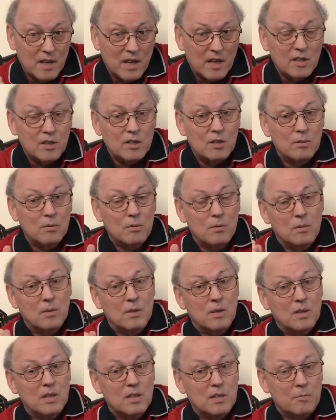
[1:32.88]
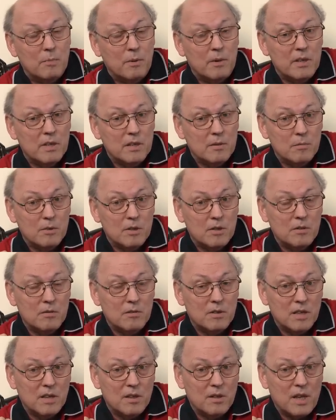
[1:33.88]
into a spirit
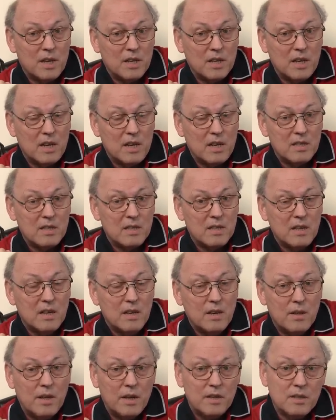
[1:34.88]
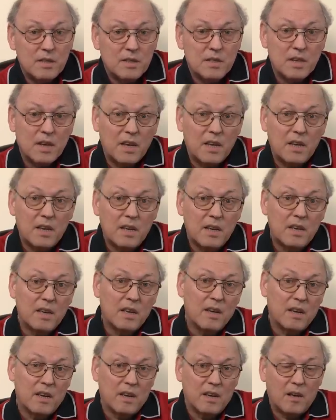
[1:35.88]
maturing in that cask, then you see
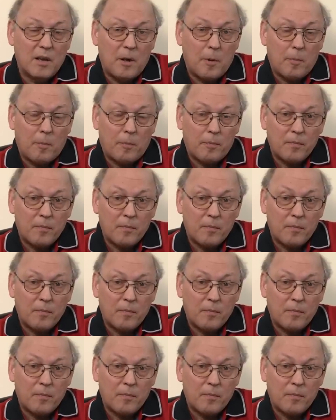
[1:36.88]
uh,